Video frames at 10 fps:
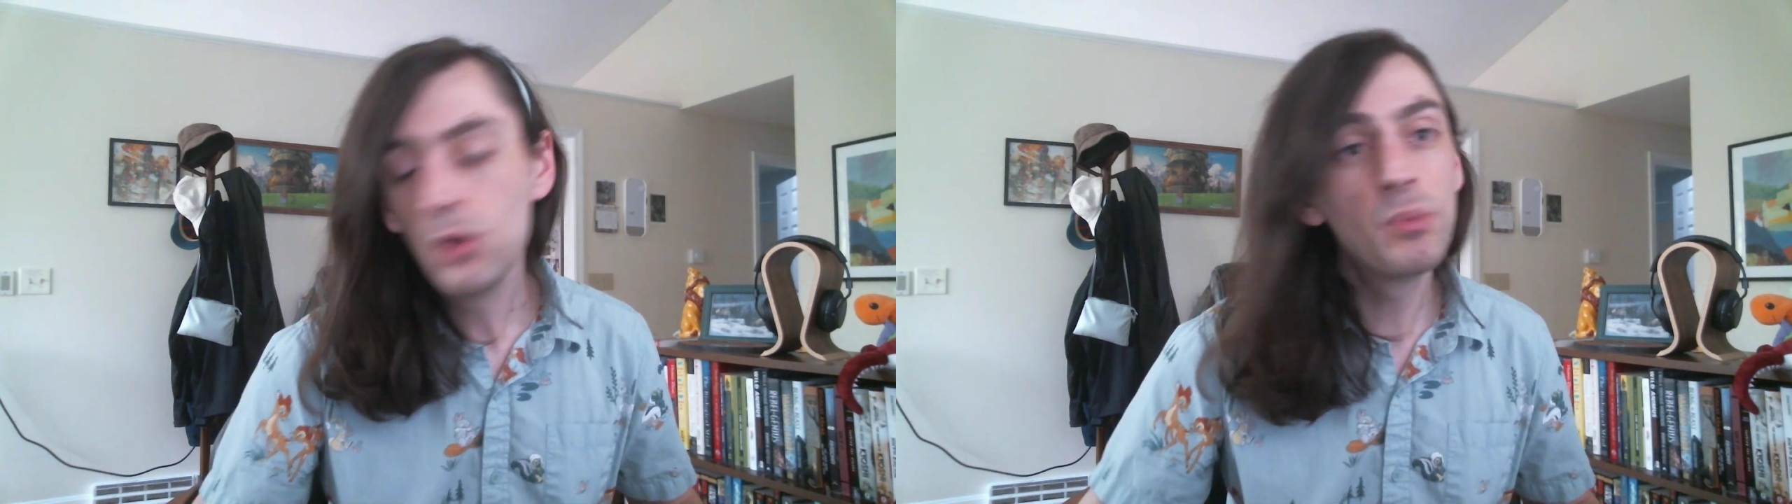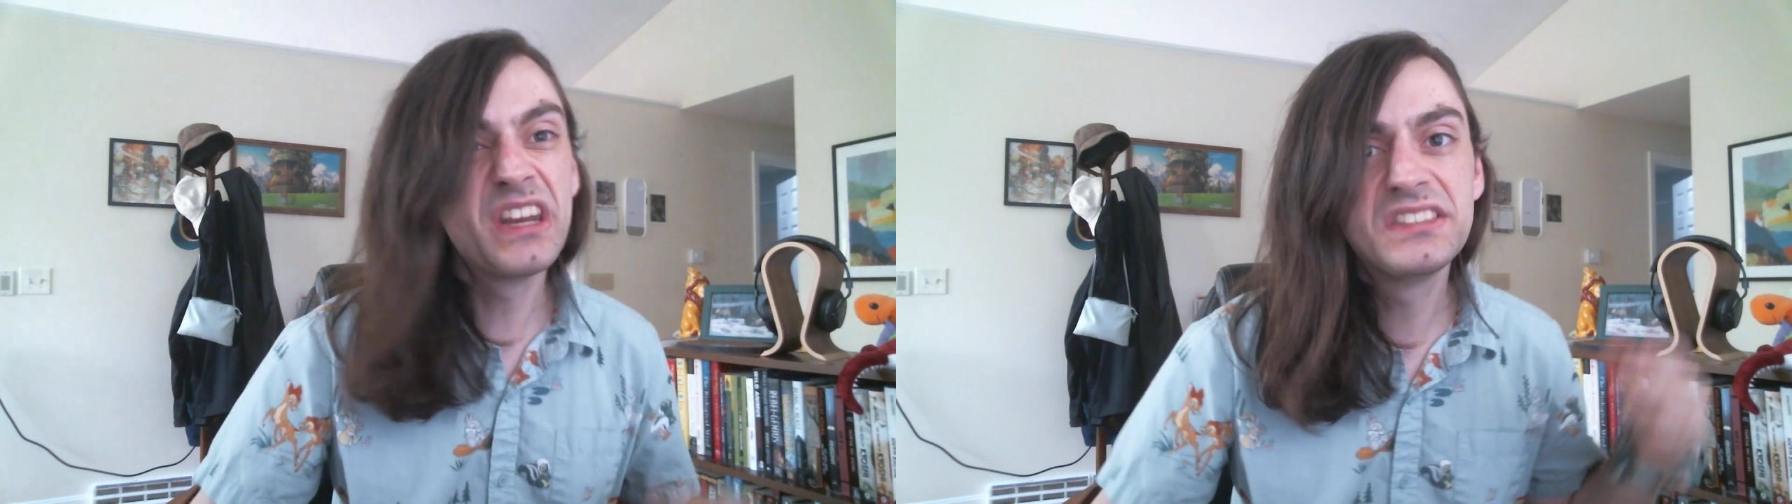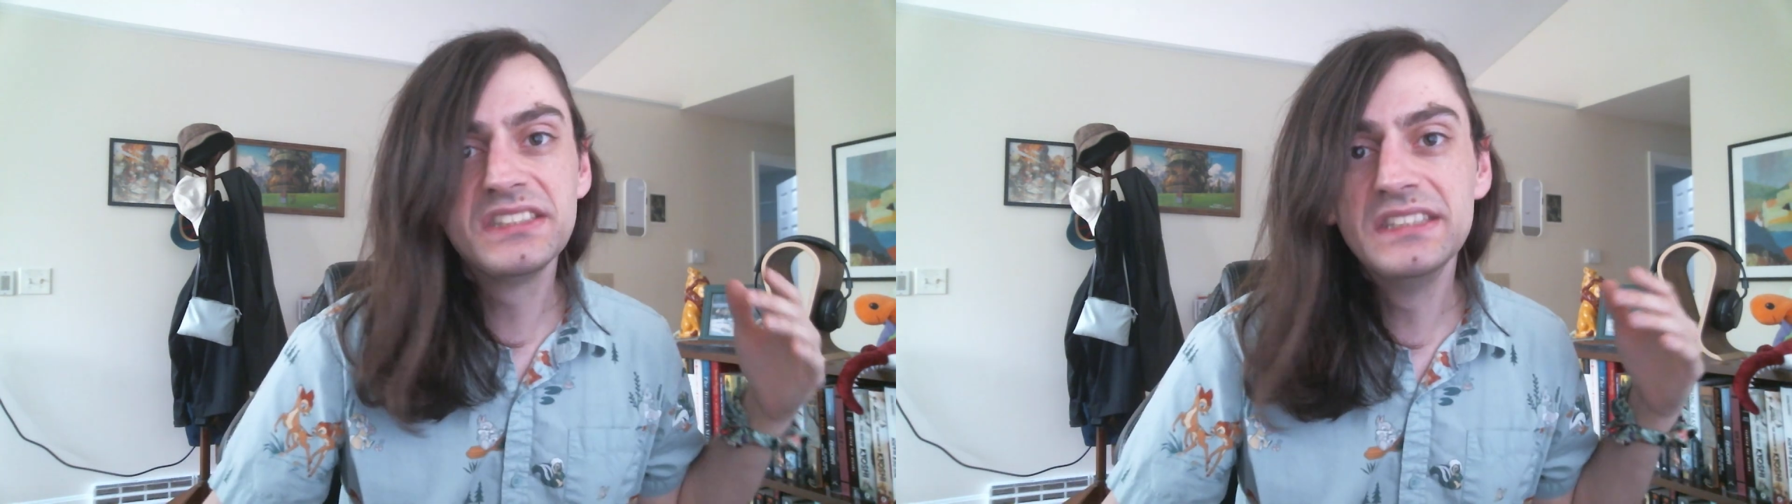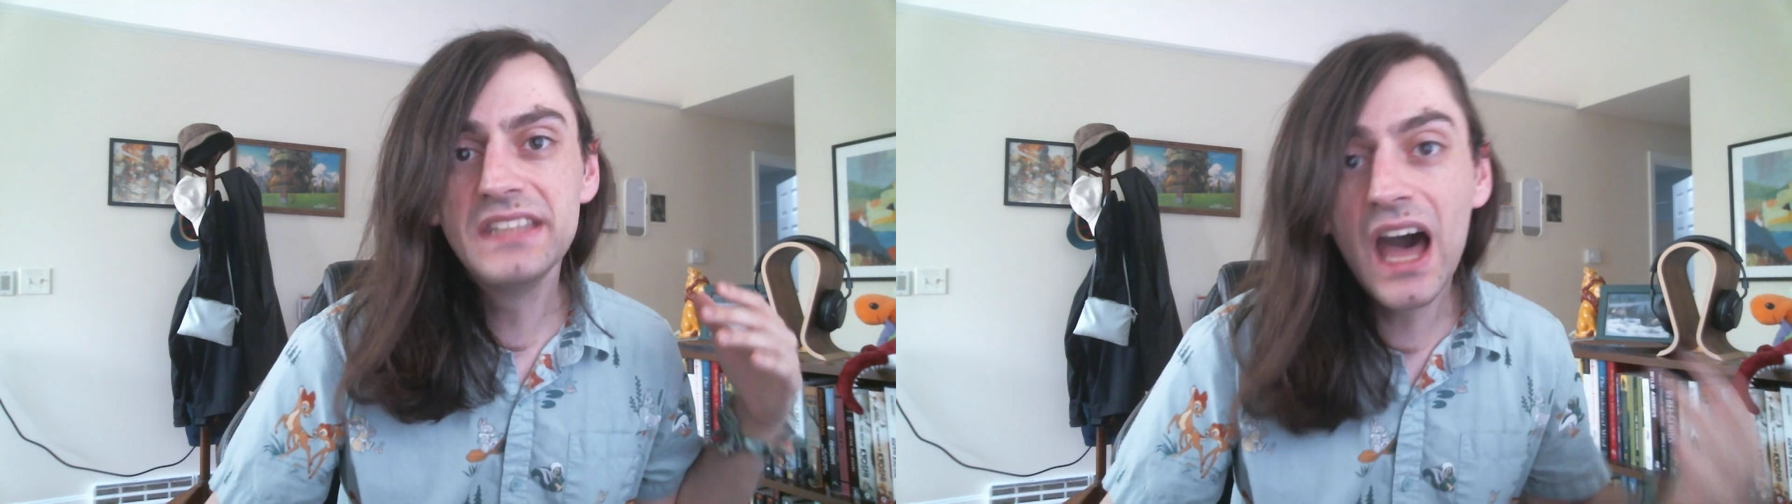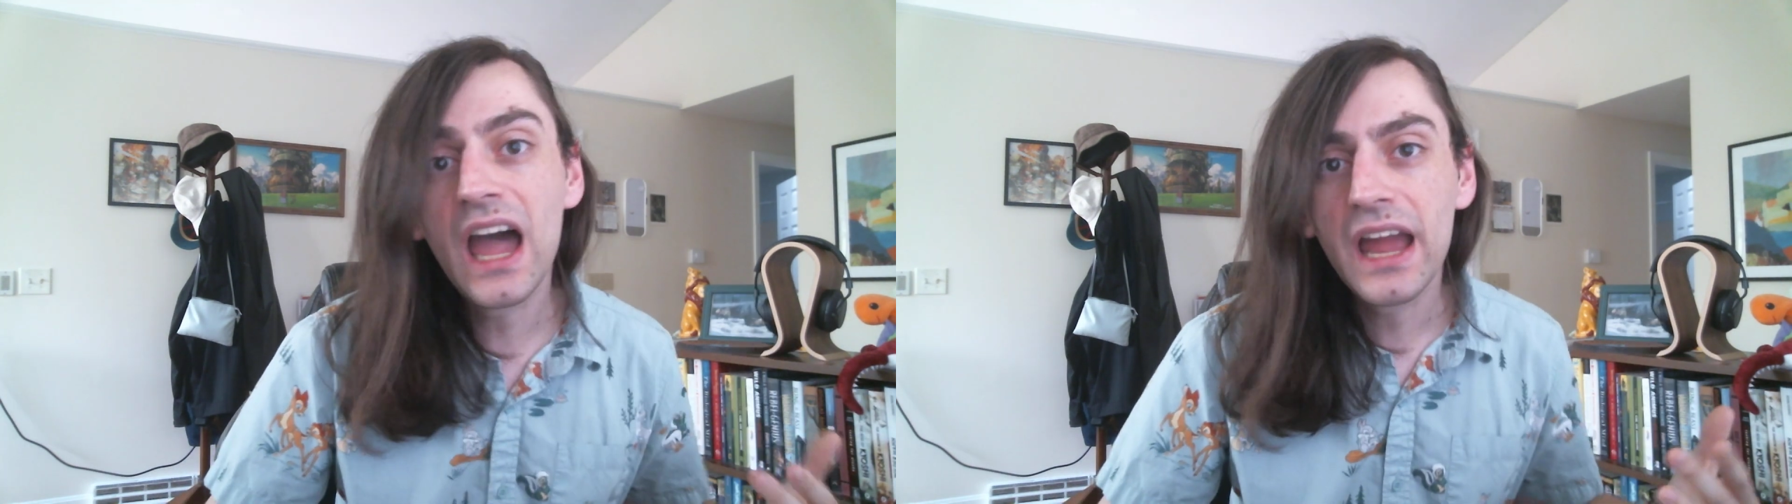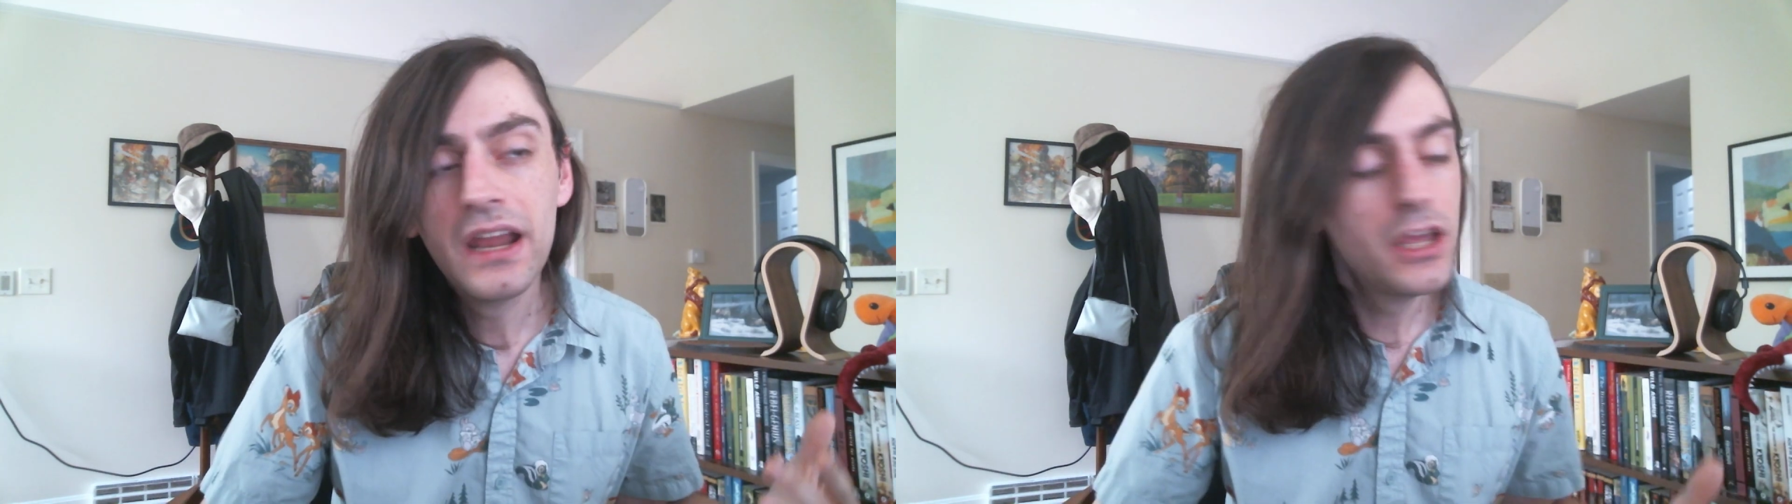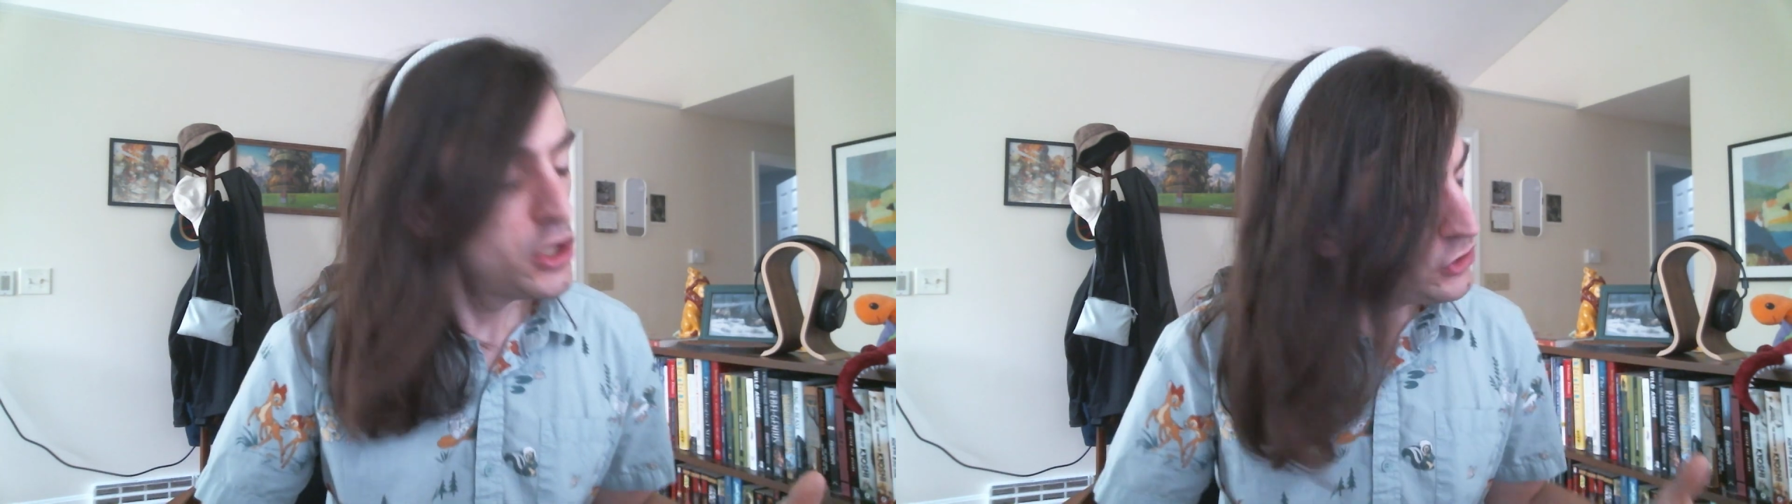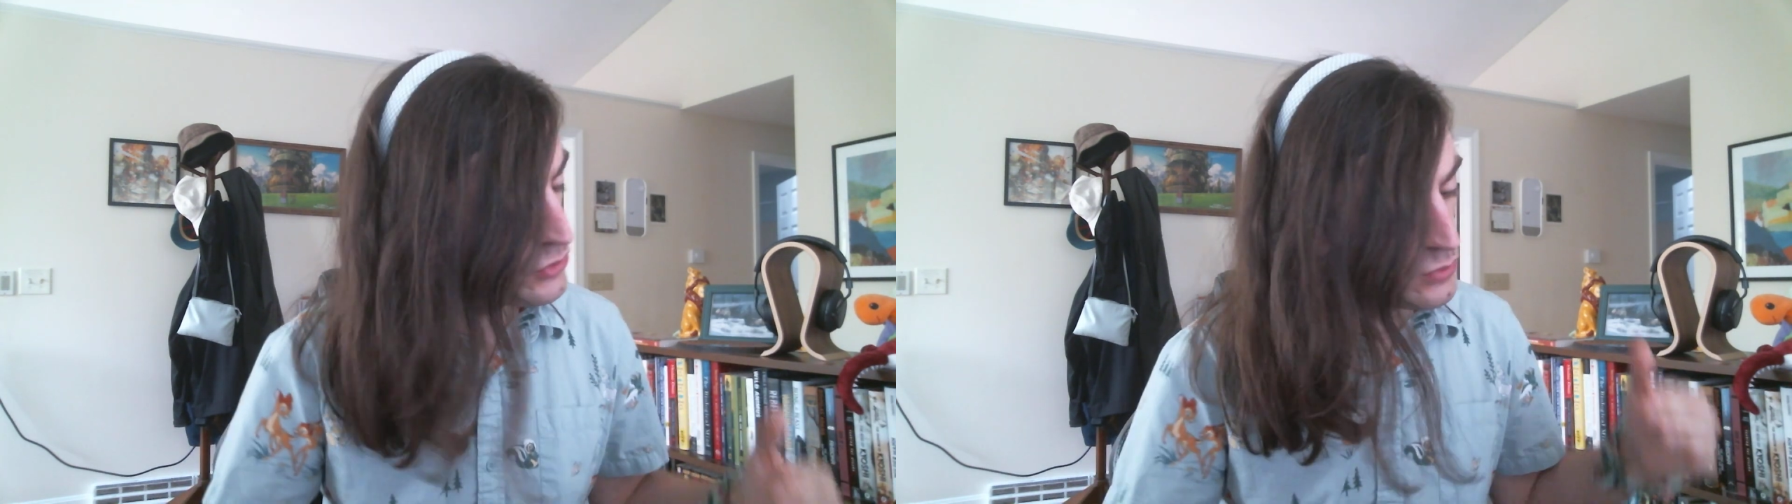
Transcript: but it's not. You